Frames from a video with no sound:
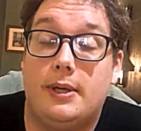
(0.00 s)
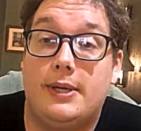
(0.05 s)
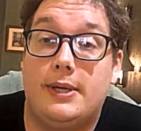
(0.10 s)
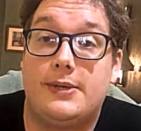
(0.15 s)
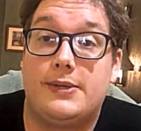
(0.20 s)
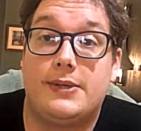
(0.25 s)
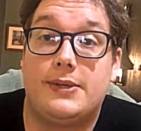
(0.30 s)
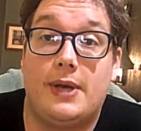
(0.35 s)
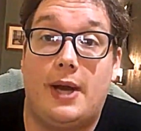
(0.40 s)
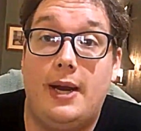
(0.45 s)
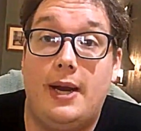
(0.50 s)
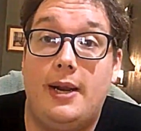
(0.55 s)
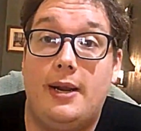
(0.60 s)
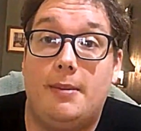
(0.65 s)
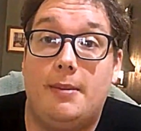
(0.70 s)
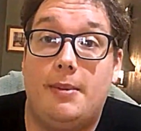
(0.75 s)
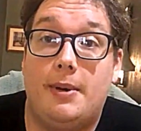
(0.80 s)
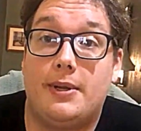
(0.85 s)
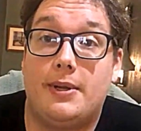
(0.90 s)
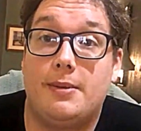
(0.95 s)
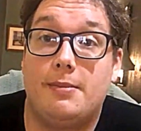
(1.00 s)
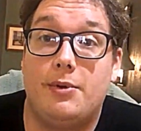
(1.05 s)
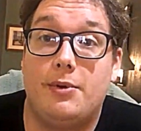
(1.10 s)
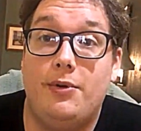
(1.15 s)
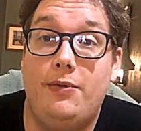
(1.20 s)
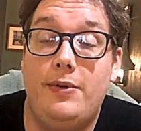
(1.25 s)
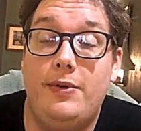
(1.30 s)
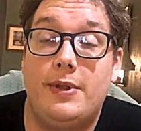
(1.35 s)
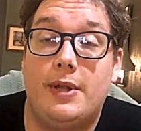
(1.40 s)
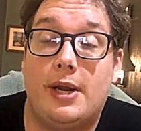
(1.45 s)
excited about the
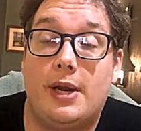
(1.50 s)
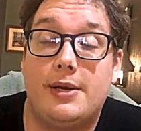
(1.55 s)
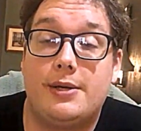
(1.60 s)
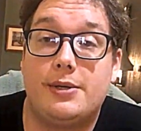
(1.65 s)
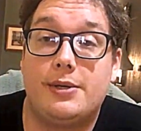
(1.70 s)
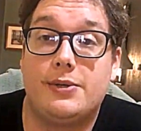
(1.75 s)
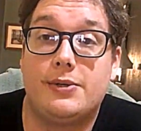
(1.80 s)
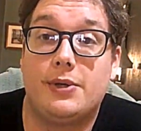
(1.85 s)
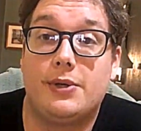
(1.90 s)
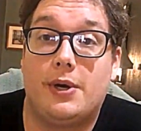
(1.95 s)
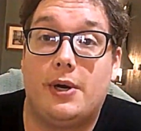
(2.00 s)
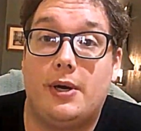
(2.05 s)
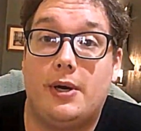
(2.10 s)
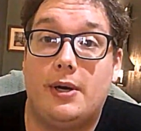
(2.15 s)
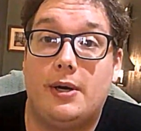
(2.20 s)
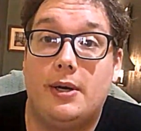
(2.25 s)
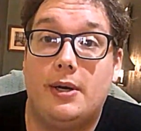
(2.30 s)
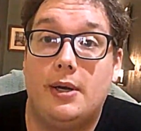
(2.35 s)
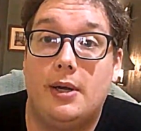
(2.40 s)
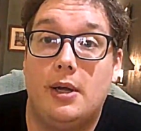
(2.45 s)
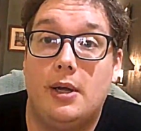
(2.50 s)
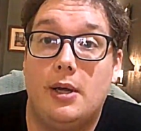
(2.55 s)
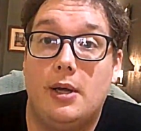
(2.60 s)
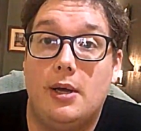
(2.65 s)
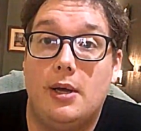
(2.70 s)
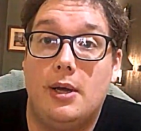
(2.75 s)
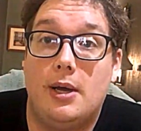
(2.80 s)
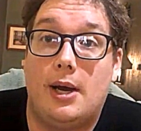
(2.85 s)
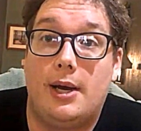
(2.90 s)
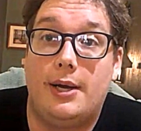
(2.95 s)
movie that I just saw.
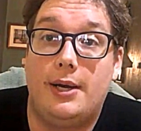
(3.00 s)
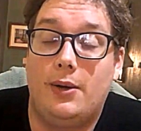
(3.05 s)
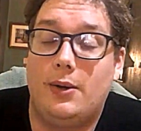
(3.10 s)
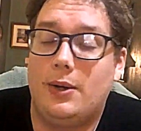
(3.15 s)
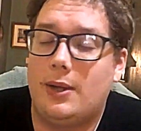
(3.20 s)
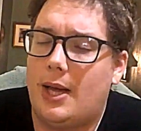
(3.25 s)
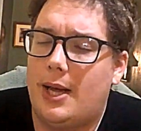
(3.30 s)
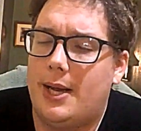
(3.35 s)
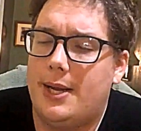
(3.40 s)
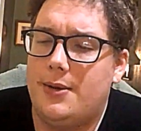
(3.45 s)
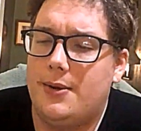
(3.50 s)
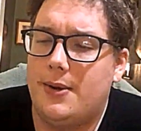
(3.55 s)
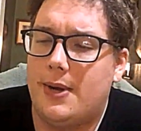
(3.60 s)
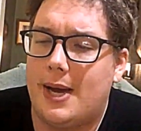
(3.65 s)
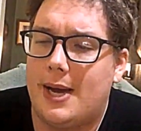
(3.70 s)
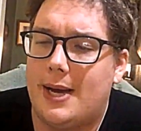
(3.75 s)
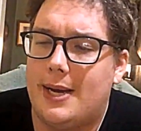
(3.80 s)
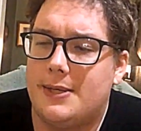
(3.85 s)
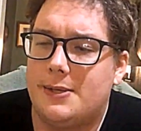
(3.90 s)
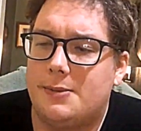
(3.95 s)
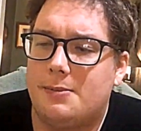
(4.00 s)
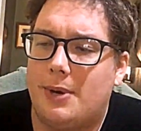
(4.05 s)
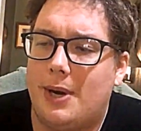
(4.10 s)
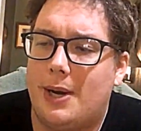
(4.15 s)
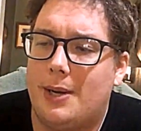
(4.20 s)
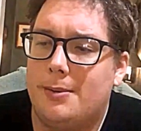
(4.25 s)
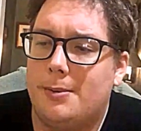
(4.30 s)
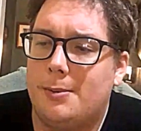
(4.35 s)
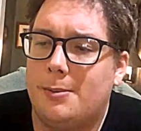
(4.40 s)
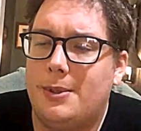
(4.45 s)
I know a lot of you guys
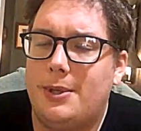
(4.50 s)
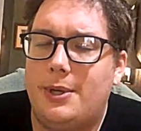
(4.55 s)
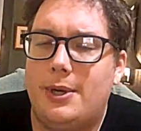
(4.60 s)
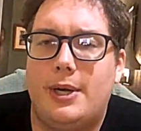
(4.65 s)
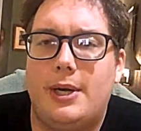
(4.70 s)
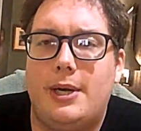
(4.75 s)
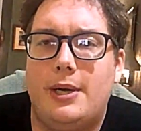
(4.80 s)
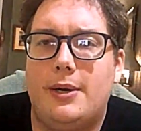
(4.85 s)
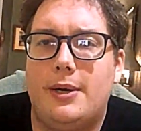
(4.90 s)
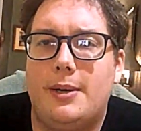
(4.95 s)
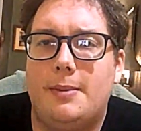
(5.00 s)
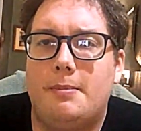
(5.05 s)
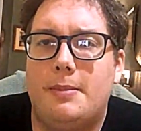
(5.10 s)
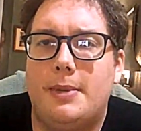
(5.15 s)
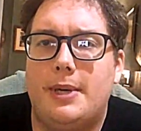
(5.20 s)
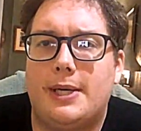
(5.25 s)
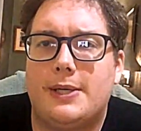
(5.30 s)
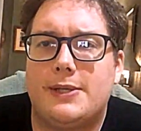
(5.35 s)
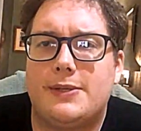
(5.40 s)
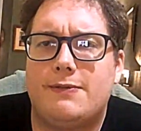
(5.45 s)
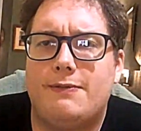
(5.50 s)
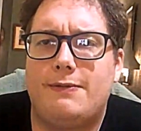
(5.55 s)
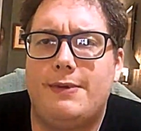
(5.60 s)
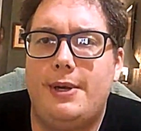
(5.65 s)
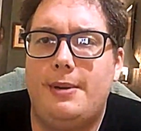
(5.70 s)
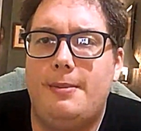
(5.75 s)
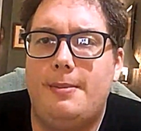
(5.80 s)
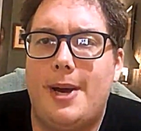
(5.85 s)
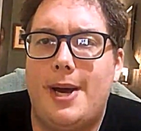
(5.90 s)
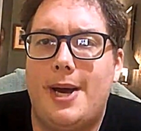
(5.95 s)
probably are hearing mixed
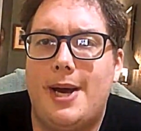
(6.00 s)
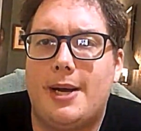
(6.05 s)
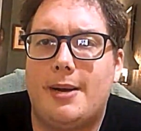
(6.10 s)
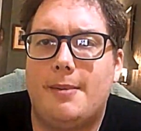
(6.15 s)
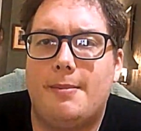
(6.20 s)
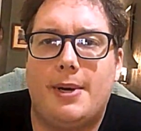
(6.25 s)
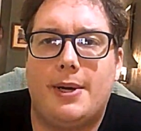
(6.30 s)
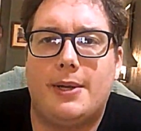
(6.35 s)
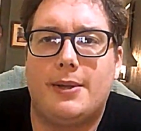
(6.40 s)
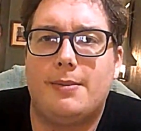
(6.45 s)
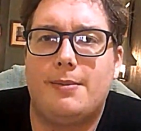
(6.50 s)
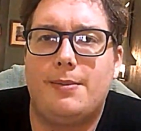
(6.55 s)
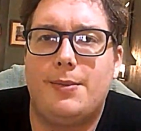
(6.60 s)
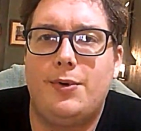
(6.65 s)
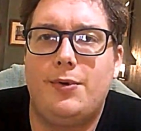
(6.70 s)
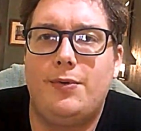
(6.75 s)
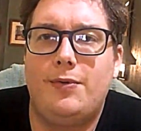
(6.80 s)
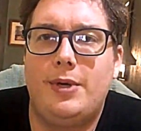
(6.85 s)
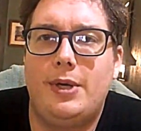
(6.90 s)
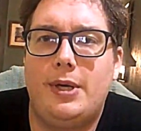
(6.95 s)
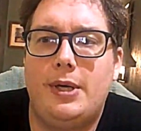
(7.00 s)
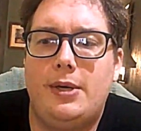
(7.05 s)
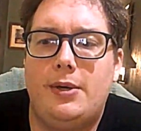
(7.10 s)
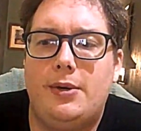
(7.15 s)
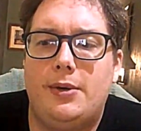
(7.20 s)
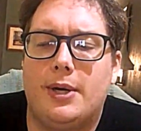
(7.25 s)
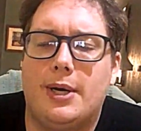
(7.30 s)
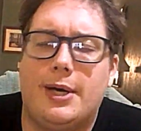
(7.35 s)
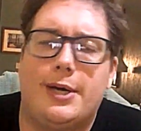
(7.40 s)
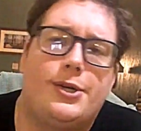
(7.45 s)
feedback about the movie.
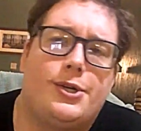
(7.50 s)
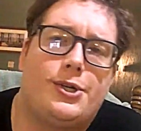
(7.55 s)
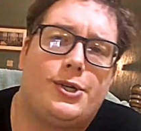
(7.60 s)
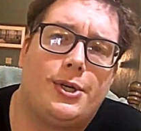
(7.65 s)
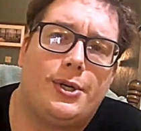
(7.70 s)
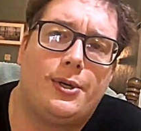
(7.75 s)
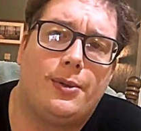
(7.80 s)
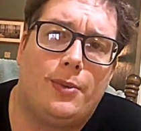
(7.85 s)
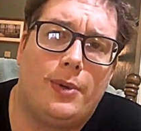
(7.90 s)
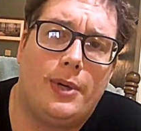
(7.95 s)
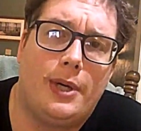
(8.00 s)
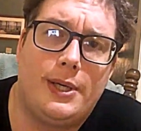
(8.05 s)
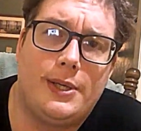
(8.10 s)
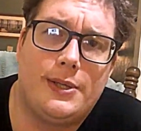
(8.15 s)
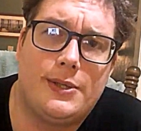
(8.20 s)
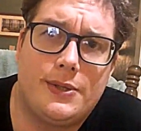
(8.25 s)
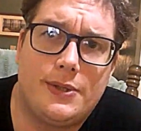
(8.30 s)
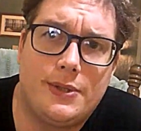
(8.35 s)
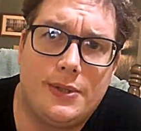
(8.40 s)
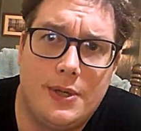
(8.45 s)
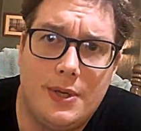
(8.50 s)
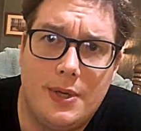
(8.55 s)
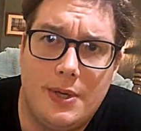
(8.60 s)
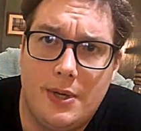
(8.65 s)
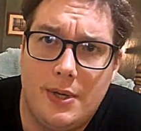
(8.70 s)
You're not sure what it's